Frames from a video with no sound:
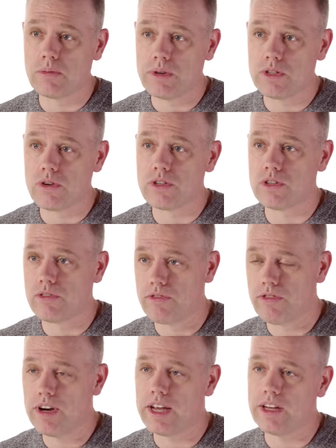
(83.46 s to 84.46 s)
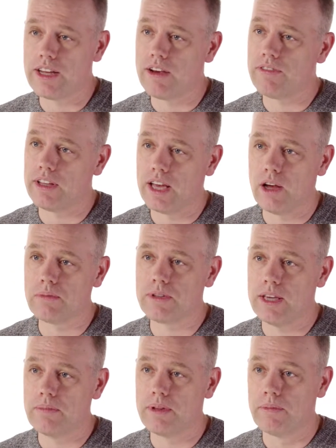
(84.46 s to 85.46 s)
some resources for free, it definitely helps
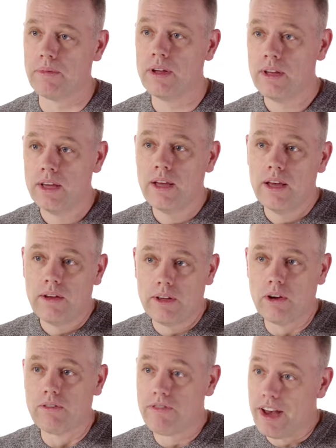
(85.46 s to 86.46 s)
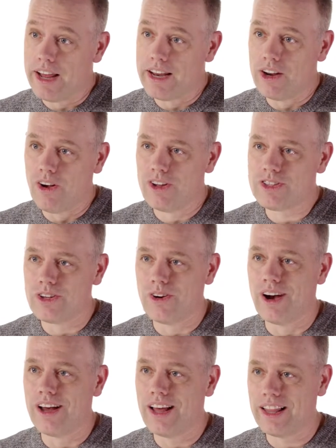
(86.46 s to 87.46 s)
keep them fed, and
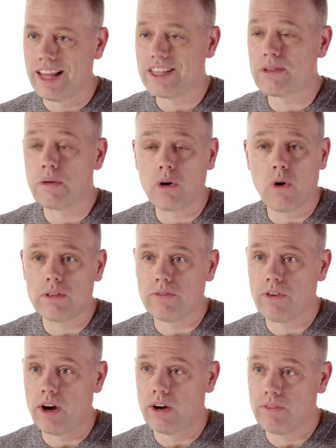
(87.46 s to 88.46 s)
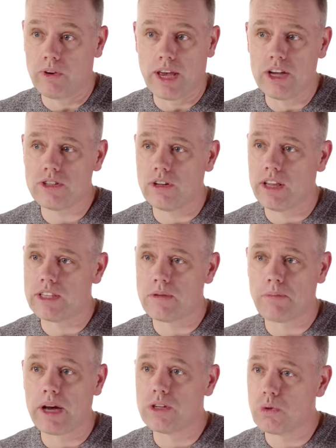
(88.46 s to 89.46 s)
also lets them go out for vocational, lets
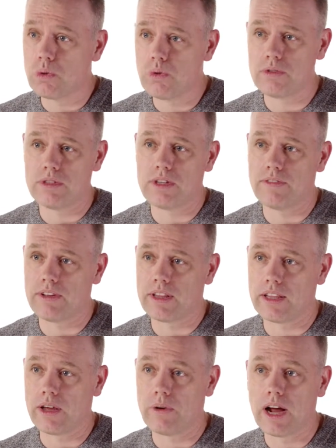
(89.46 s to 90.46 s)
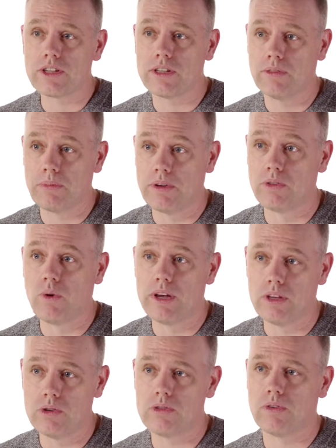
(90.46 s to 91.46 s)
them buy tools and stuff like that. That would actually be
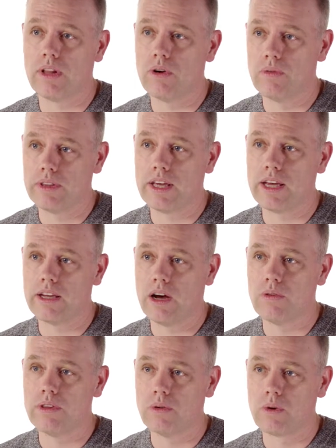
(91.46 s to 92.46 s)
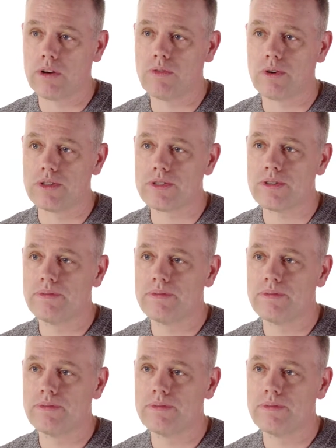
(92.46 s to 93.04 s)
quite useful out when they get out in the workforce.